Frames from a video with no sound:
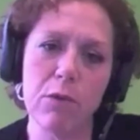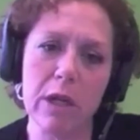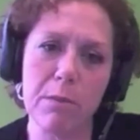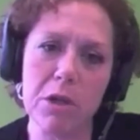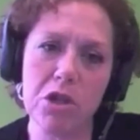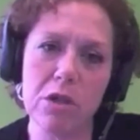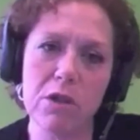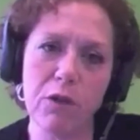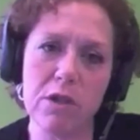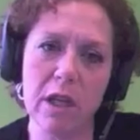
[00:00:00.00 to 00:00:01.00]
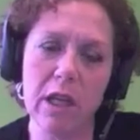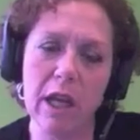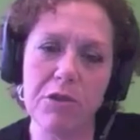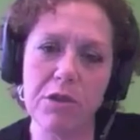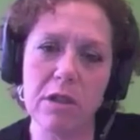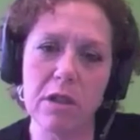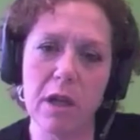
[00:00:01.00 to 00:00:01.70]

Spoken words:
readmissions for psychiatric